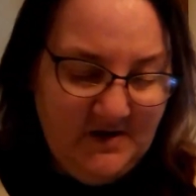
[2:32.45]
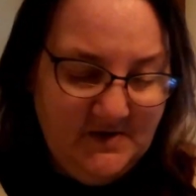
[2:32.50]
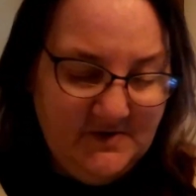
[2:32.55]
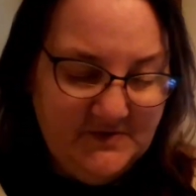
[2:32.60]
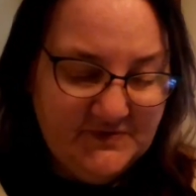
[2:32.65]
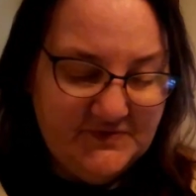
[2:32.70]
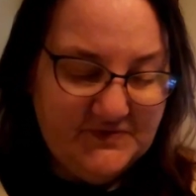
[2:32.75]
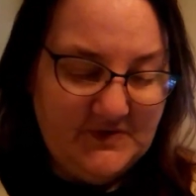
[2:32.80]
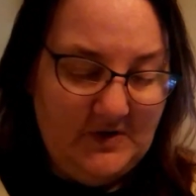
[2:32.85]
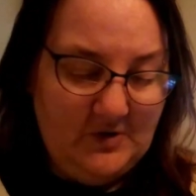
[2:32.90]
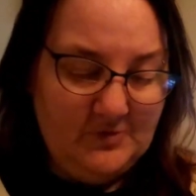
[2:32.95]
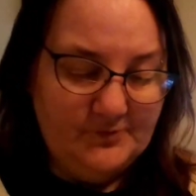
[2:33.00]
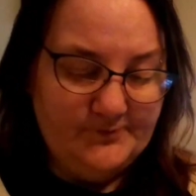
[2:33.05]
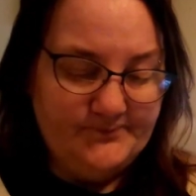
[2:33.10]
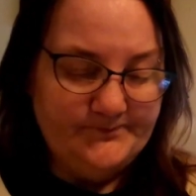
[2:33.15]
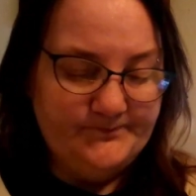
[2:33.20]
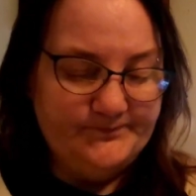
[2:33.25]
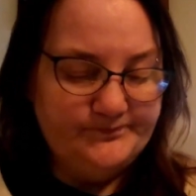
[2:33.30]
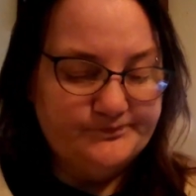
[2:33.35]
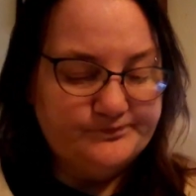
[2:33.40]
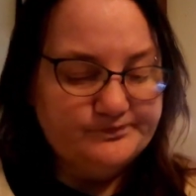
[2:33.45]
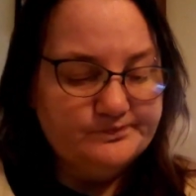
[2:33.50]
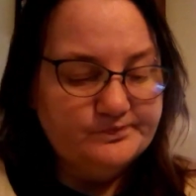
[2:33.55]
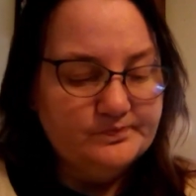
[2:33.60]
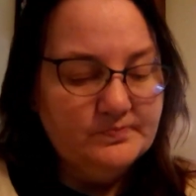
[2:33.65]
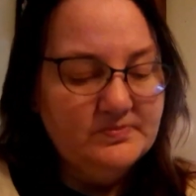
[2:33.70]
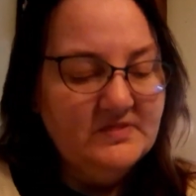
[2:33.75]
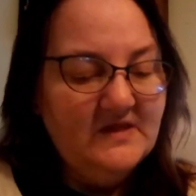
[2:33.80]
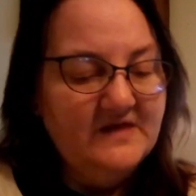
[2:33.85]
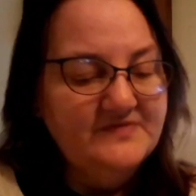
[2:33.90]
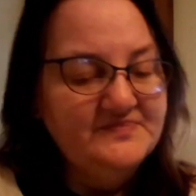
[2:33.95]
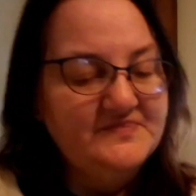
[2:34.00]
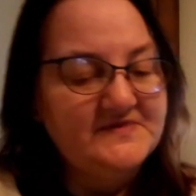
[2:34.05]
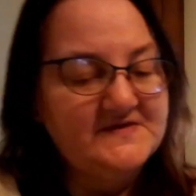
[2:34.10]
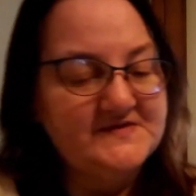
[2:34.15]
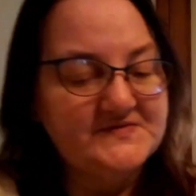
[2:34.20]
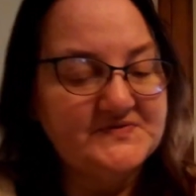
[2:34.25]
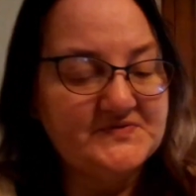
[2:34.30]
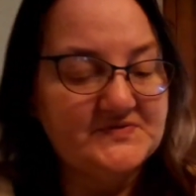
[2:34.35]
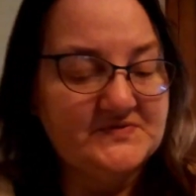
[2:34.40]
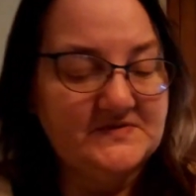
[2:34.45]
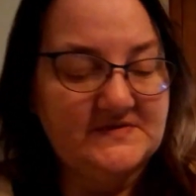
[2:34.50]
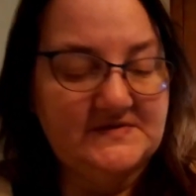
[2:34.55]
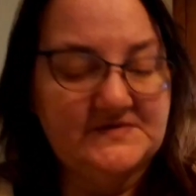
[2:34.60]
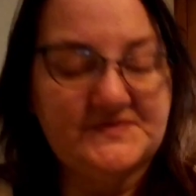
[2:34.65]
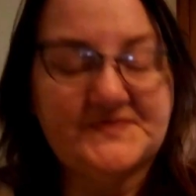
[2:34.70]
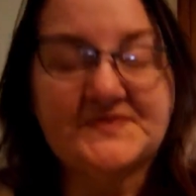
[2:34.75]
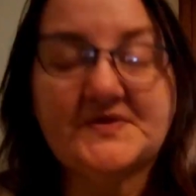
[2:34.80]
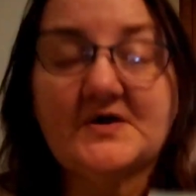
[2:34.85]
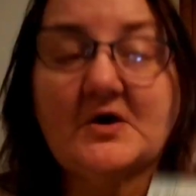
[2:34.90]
So, this is the